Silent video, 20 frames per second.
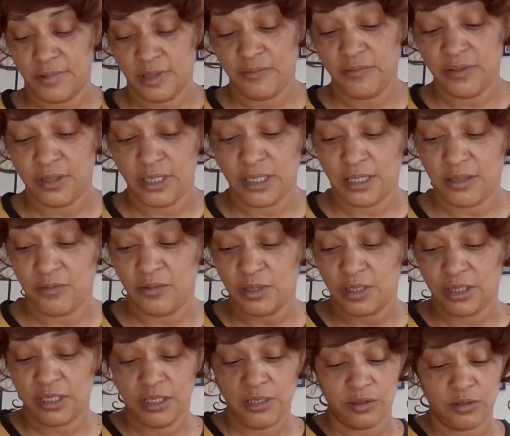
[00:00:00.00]
I feel like I
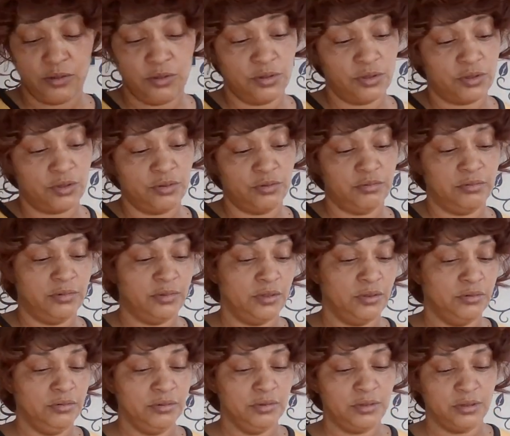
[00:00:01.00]
want to take those two.
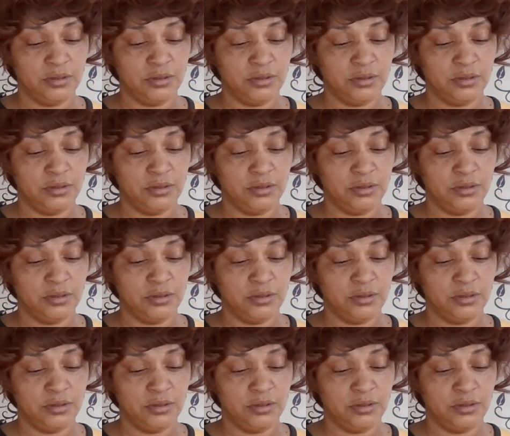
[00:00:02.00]
Oh